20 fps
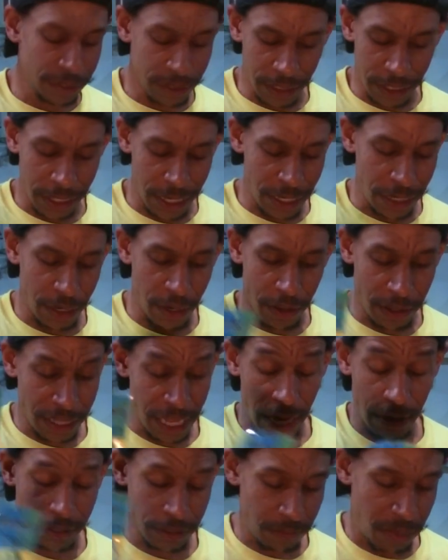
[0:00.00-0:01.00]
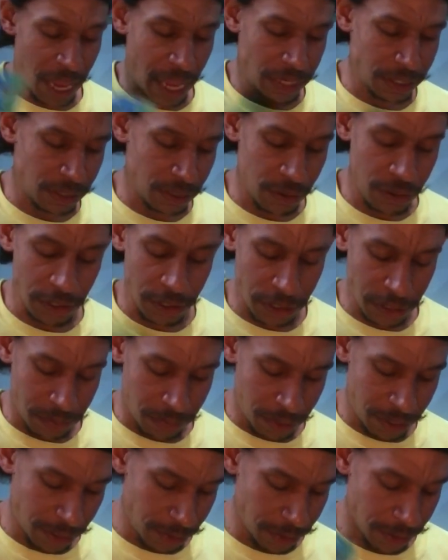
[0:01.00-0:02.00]
to send you 1,000 packs of hooks,
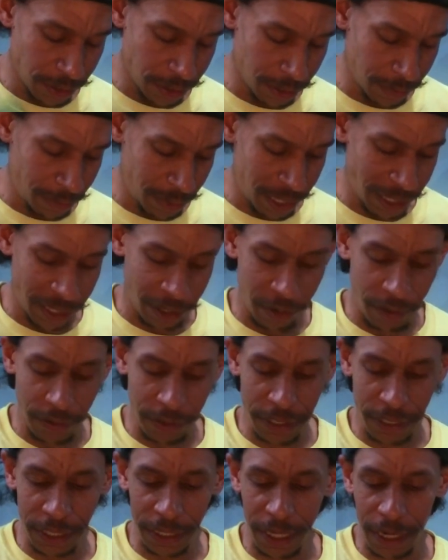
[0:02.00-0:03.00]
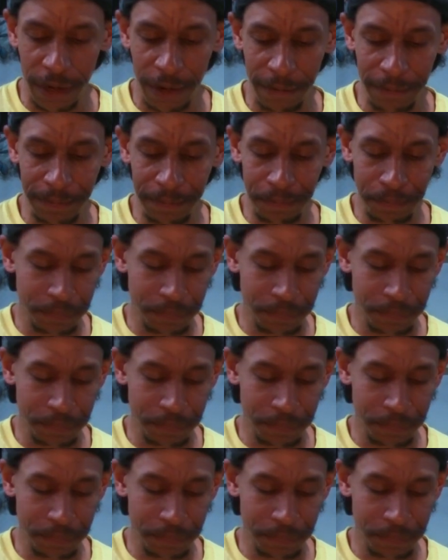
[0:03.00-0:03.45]
but there's plenty of hooks in there